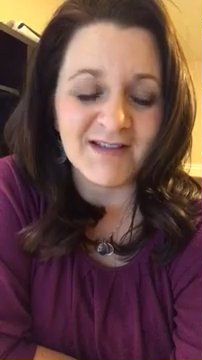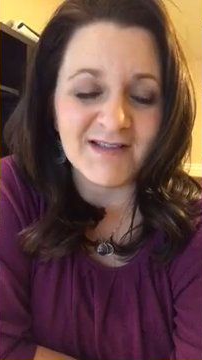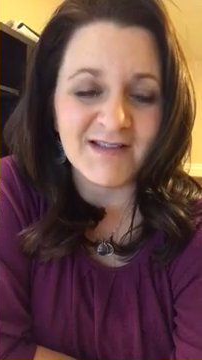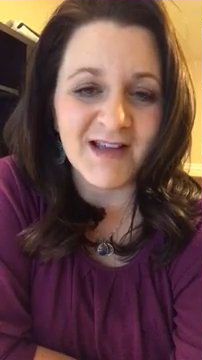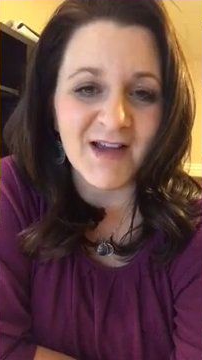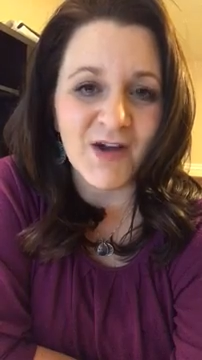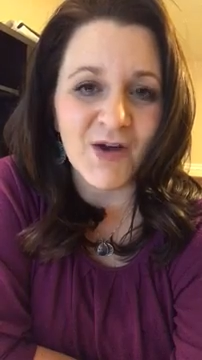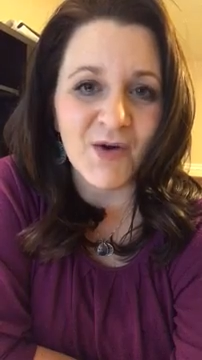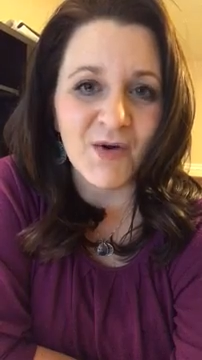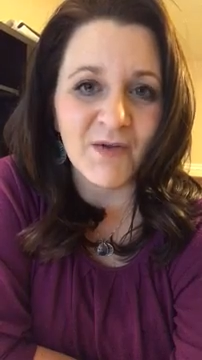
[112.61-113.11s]

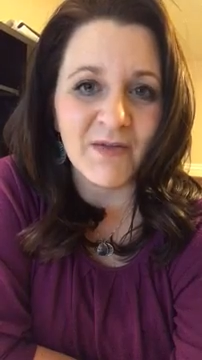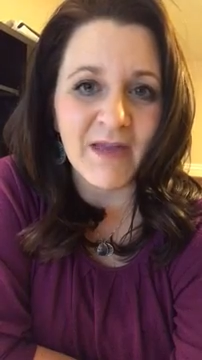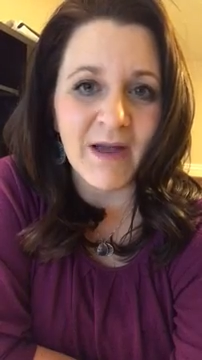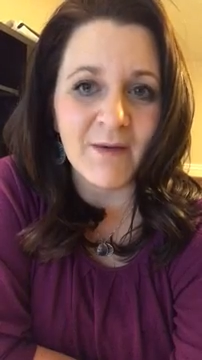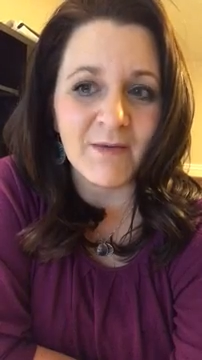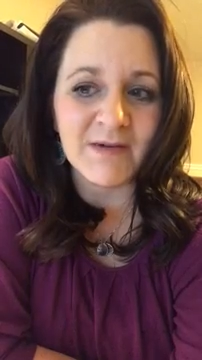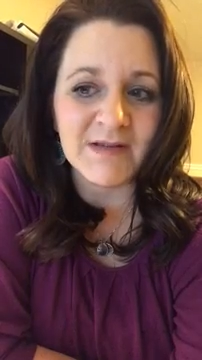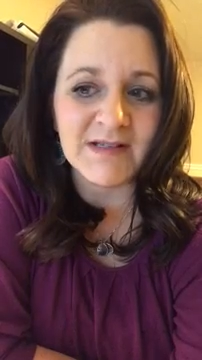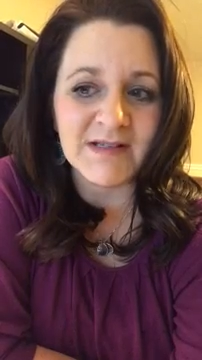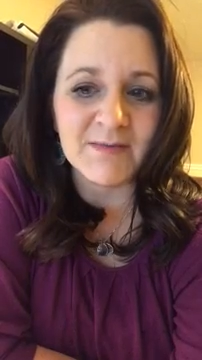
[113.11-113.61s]
So
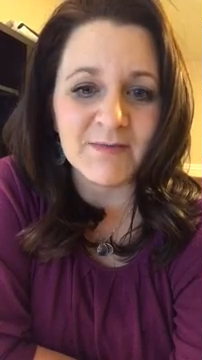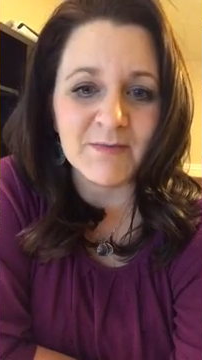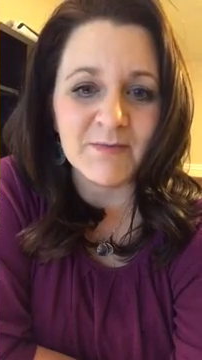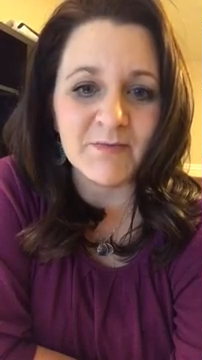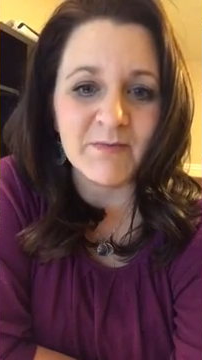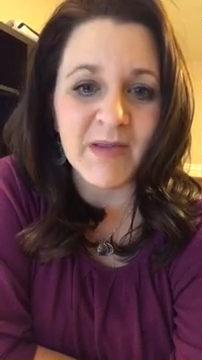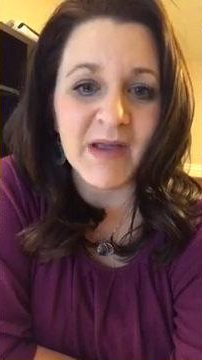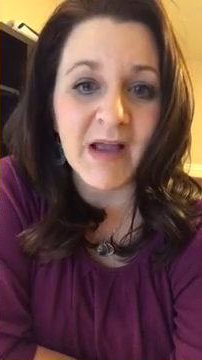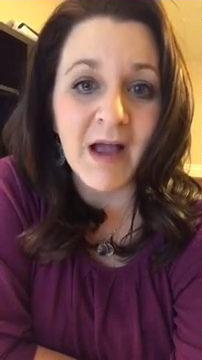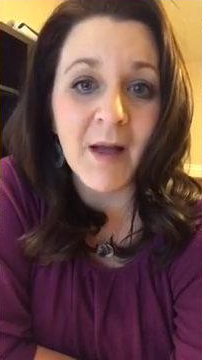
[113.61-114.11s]
that was
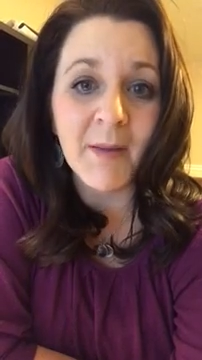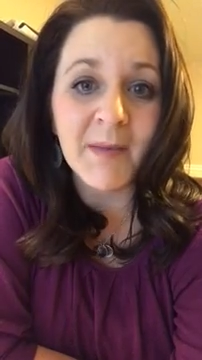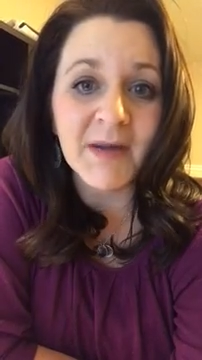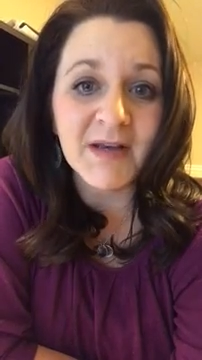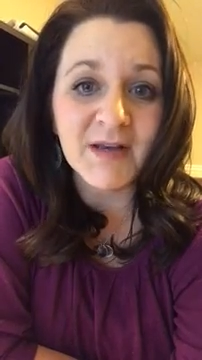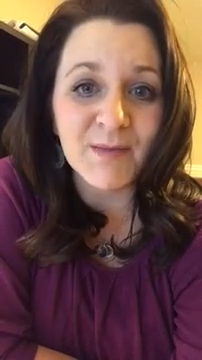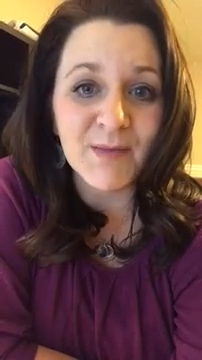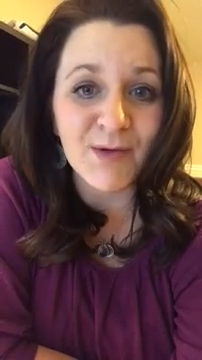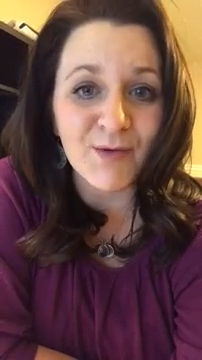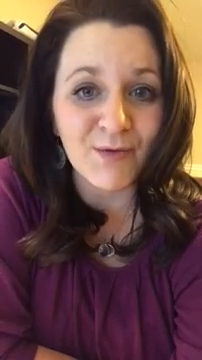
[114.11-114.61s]

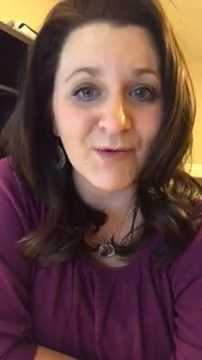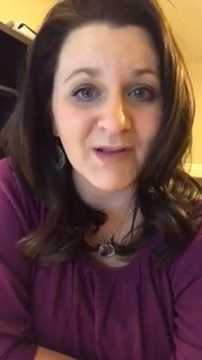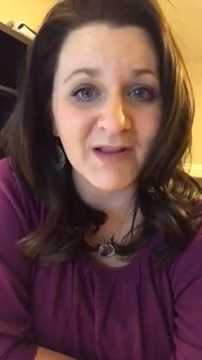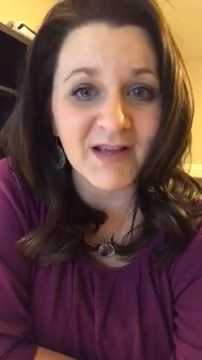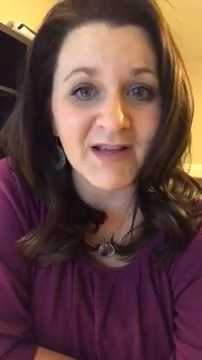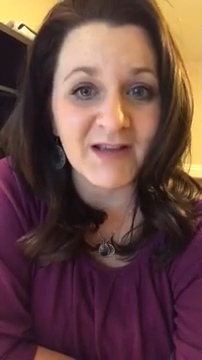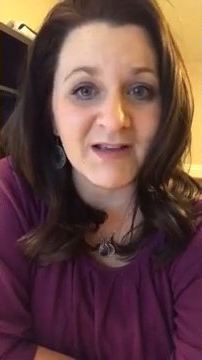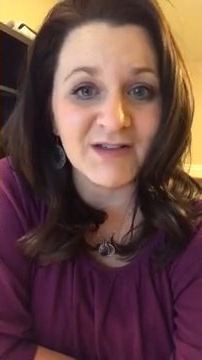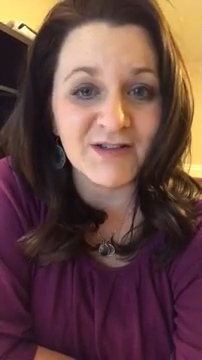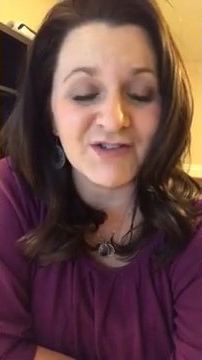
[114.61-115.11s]
becoming to be
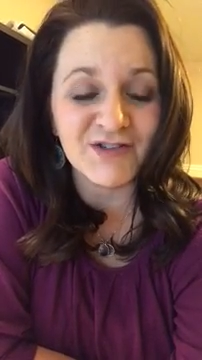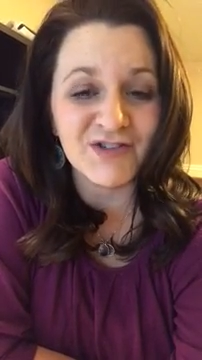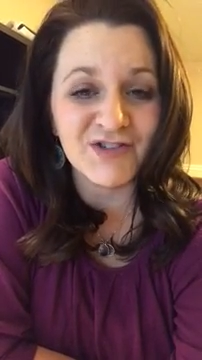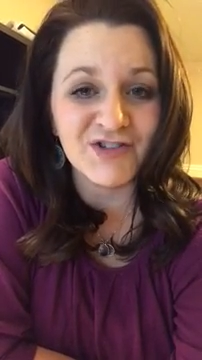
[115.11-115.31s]
really